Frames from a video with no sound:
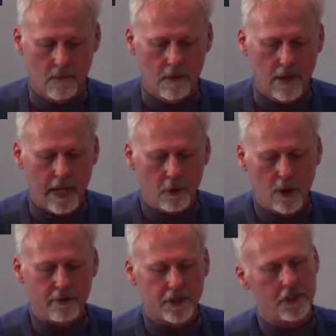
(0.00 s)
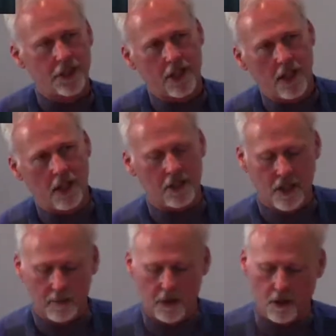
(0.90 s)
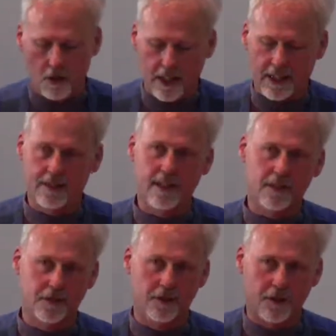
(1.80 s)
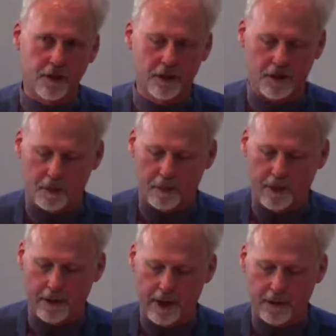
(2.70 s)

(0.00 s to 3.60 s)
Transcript: And whoever's in charge comes along and says to this spirit,